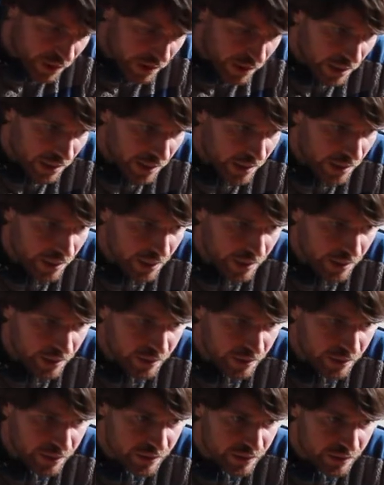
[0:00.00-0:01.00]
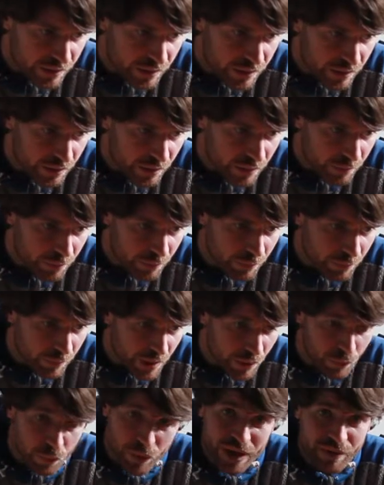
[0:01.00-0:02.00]
and
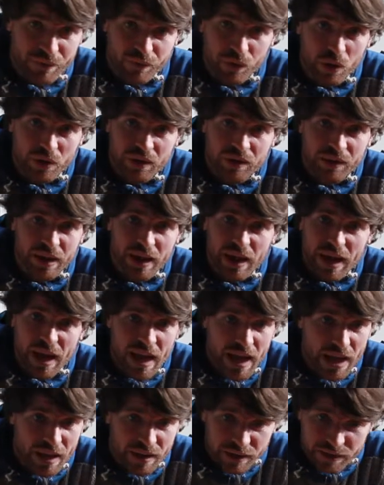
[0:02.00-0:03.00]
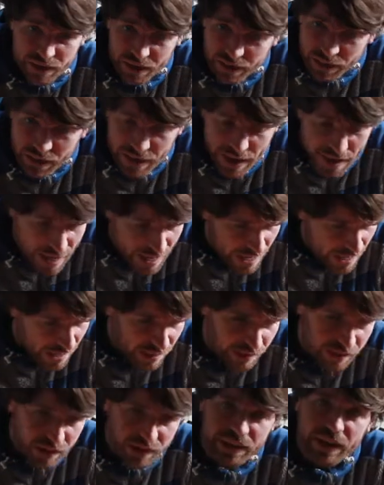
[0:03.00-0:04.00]
if we have not done
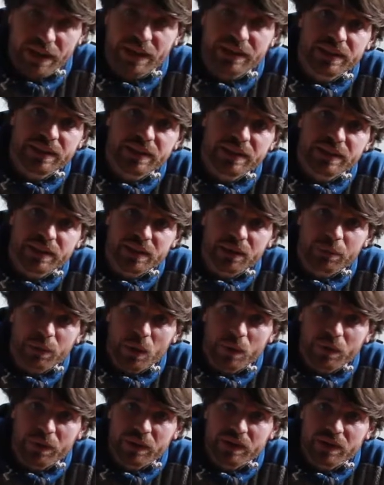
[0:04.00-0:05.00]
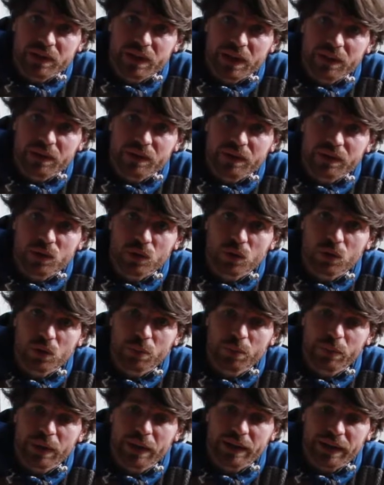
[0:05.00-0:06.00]
any tests about this yet to
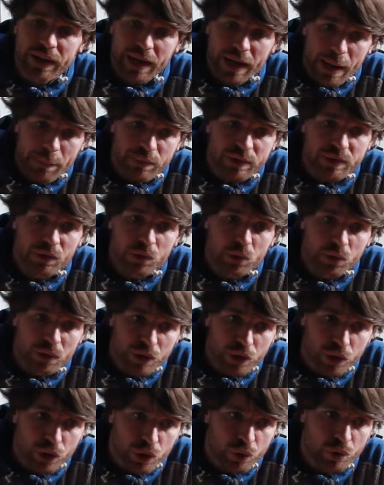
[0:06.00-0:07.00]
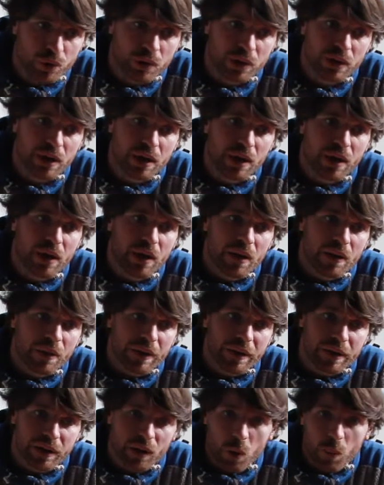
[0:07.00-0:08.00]
make absolutely sure
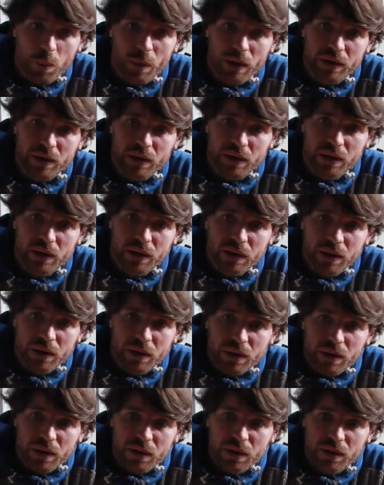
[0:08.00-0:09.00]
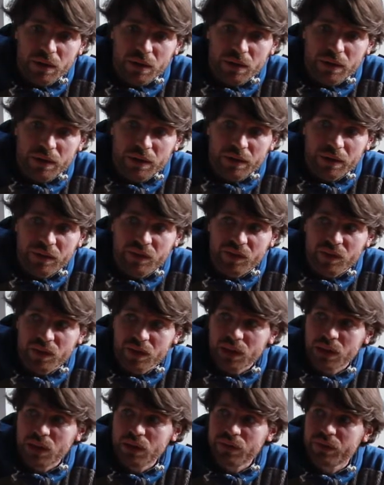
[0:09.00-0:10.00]
that nobody is
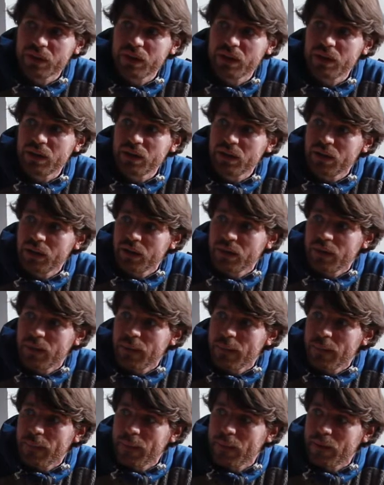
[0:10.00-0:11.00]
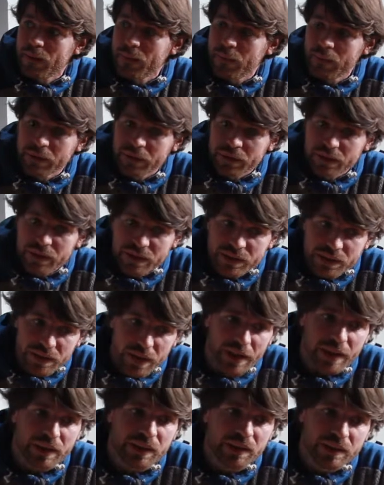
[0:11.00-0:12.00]
even in the
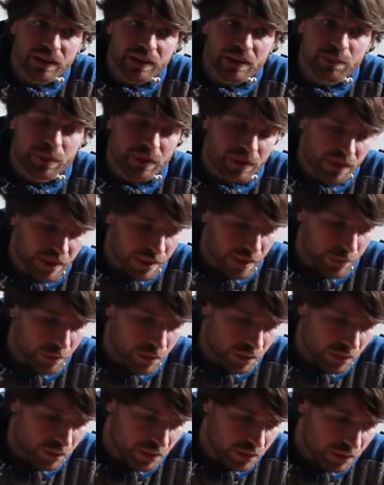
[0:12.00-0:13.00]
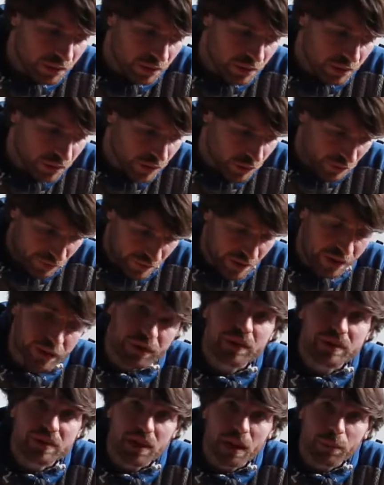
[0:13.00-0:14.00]
tiniest bit able to fuck
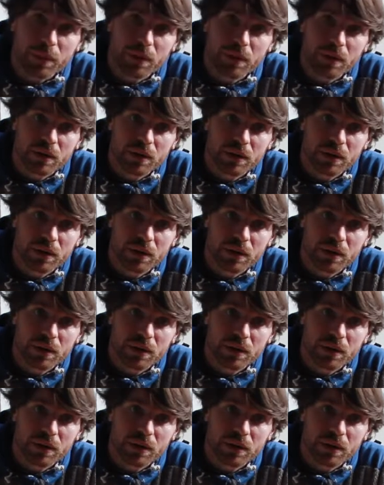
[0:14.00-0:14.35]
this up.